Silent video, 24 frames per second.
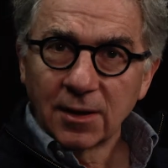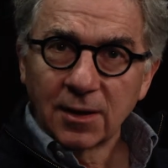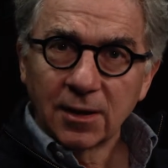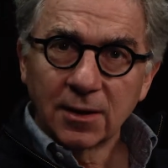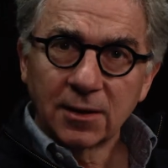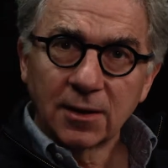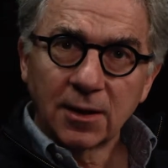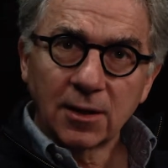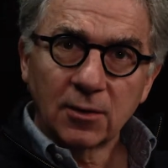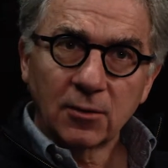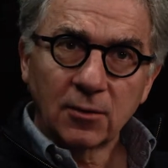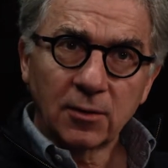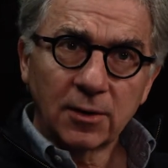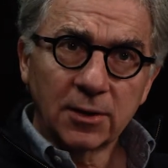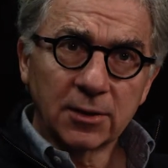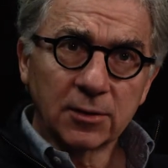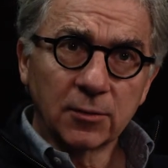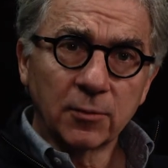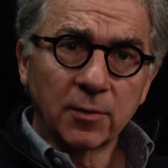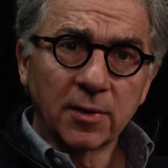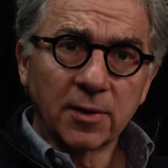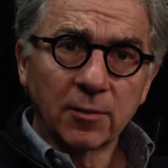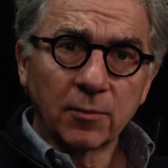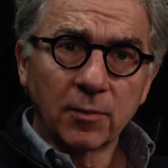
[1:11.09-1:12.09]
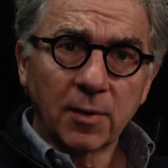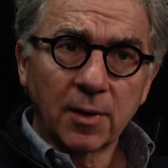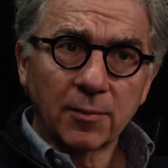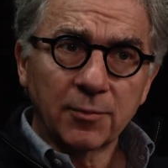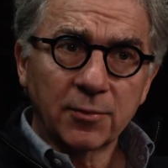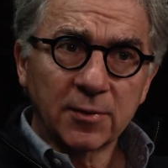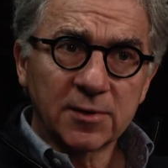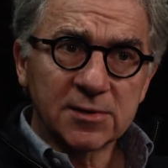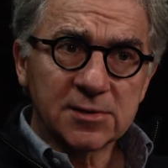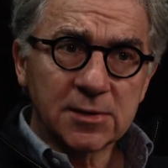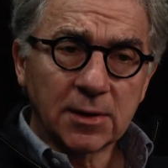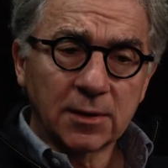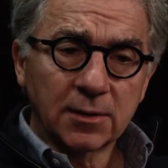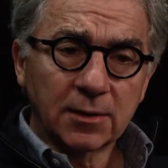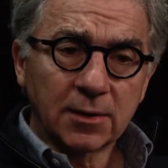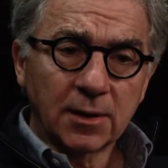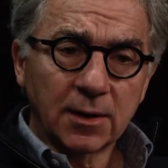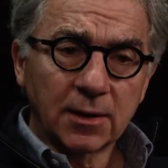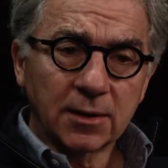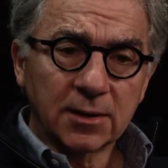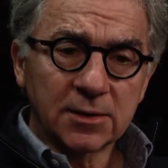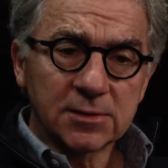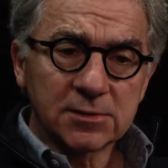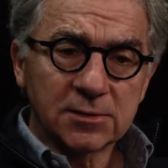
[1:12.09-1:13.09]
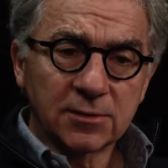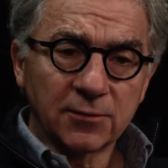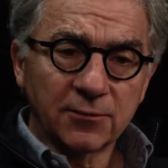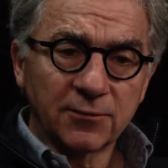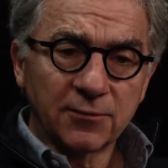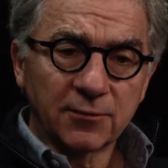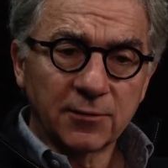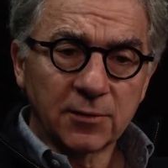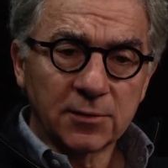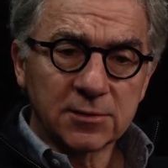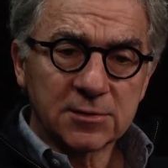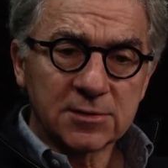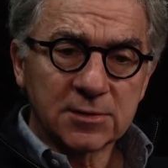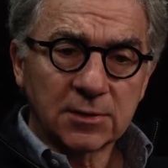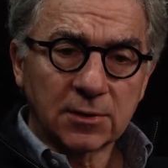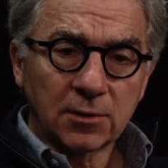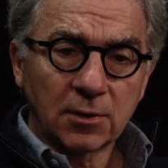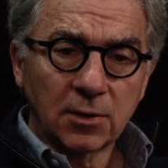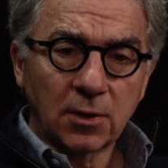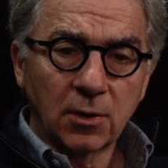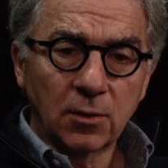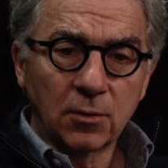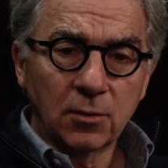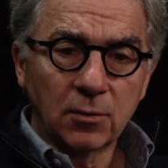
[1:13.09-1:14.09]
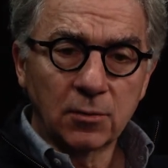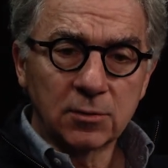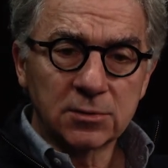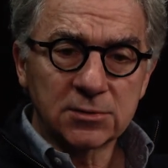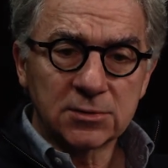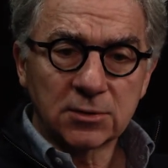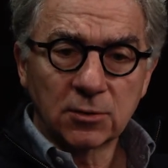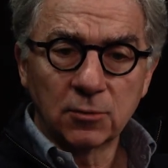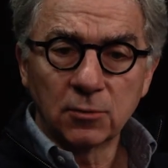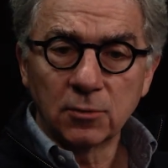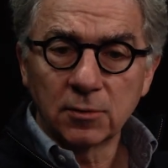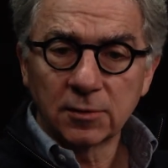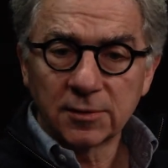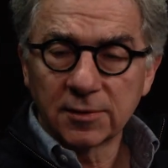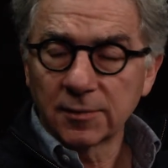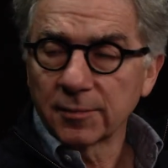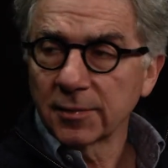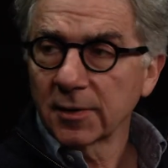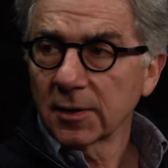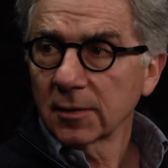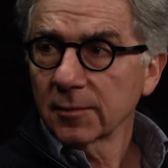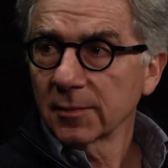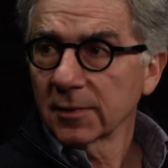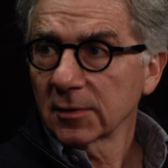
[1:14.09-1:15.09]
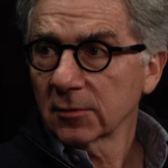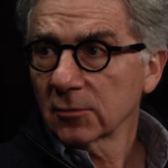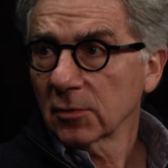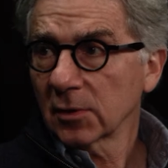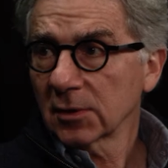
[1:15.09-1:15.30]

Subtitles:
And not only do we represent that as the first co-school department,